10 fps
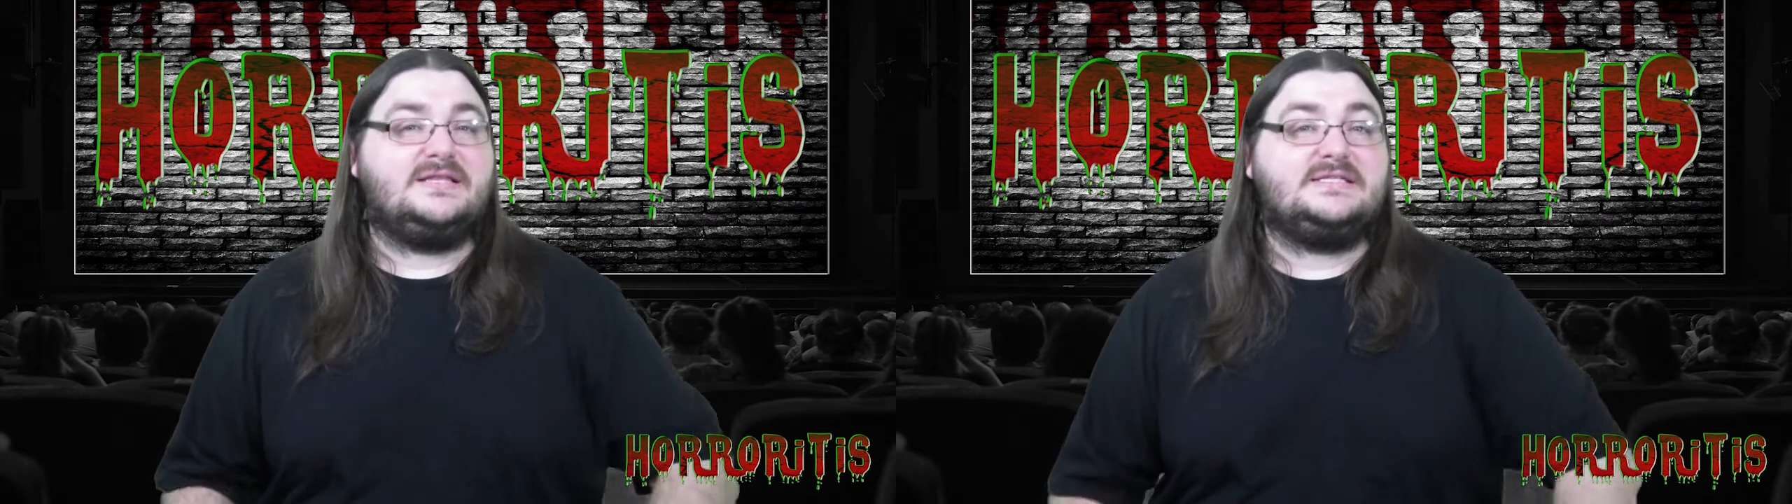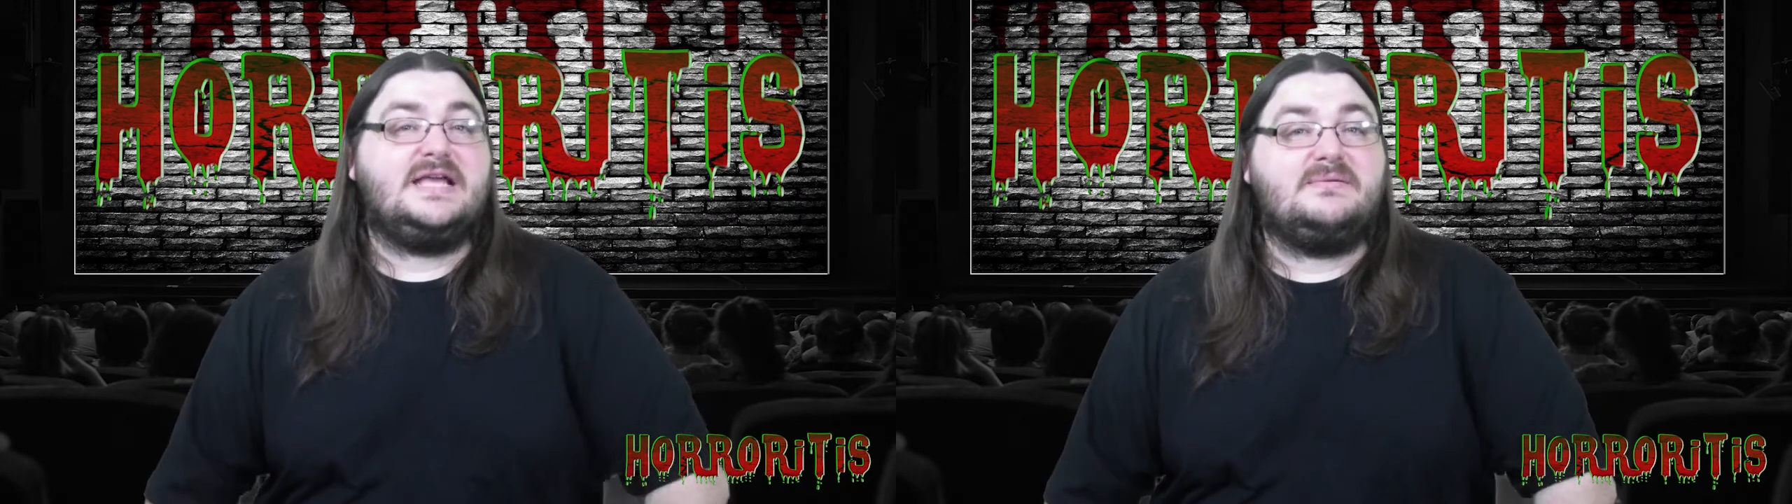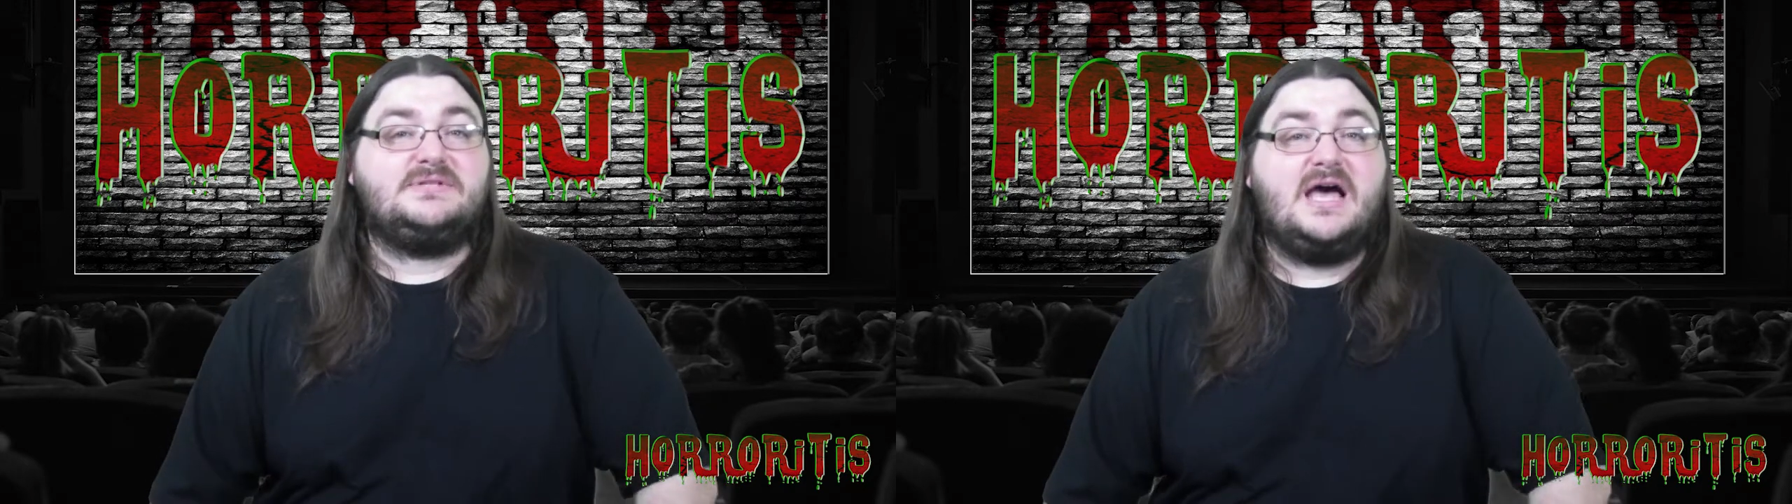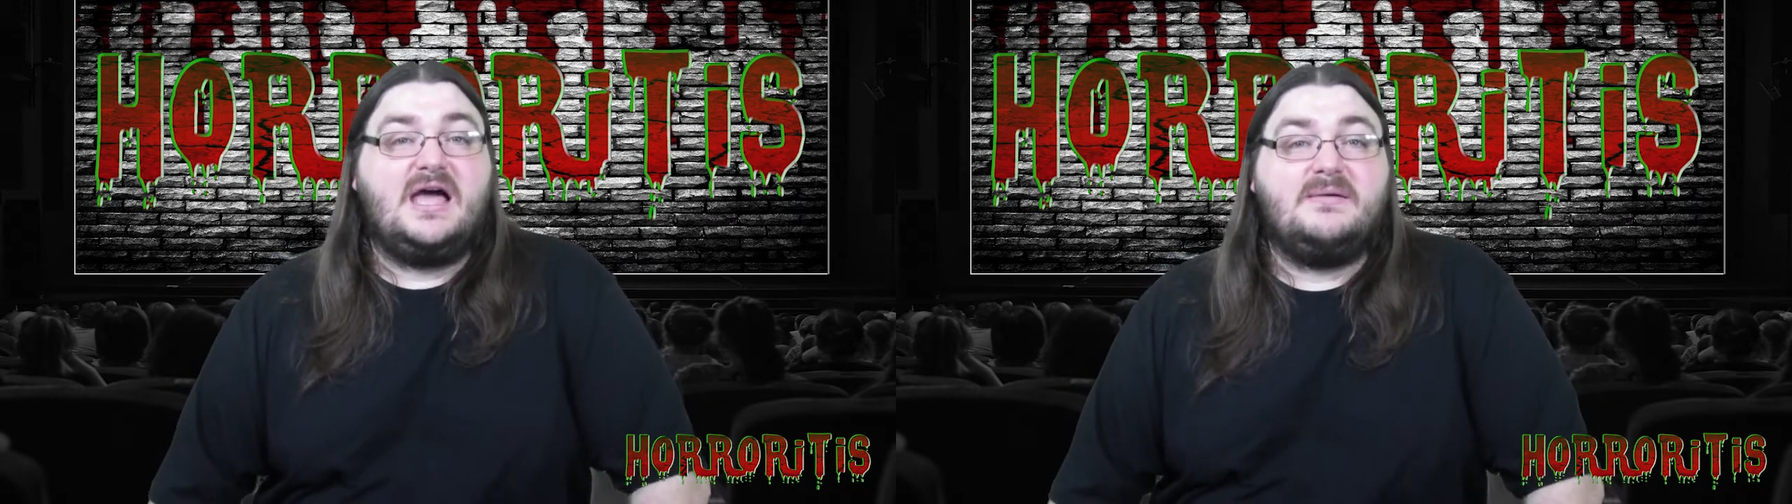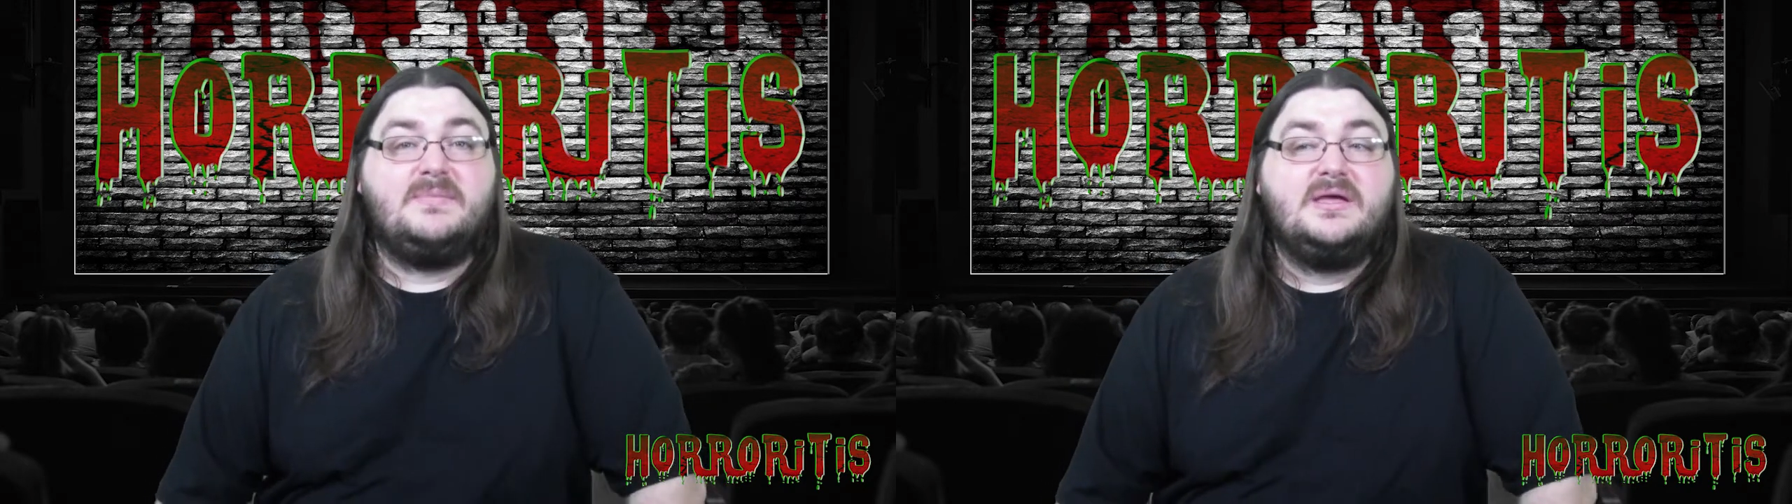at the same
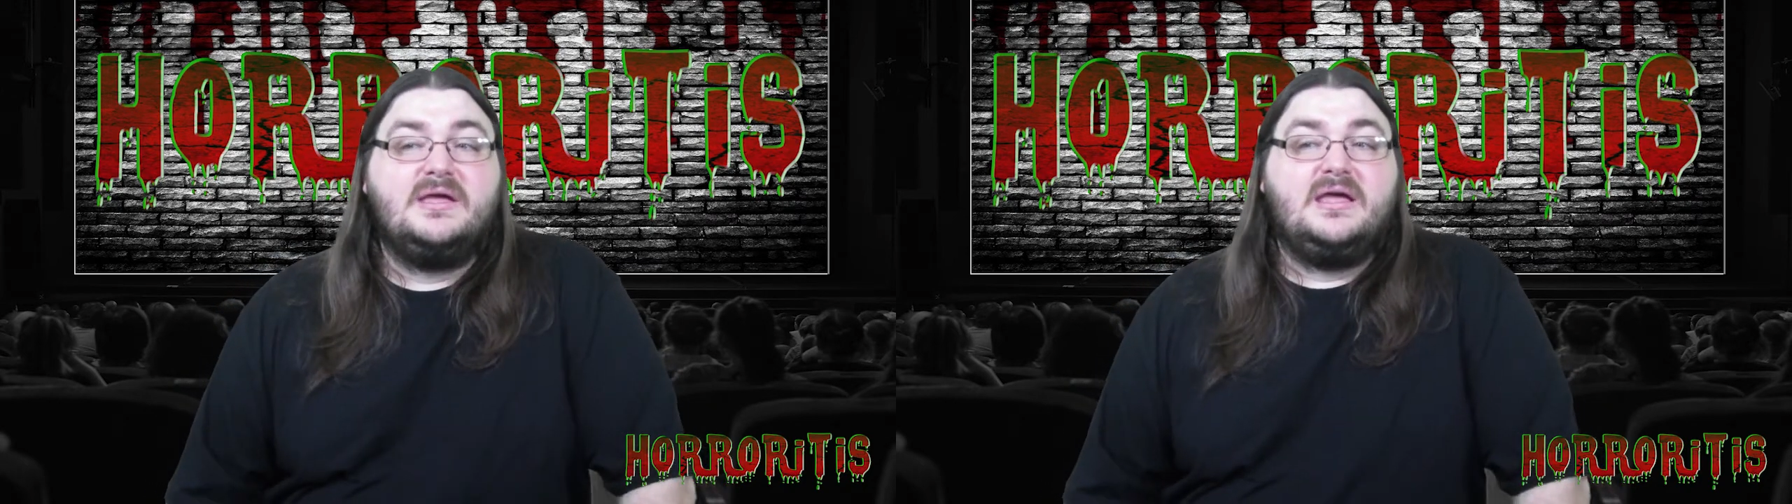time,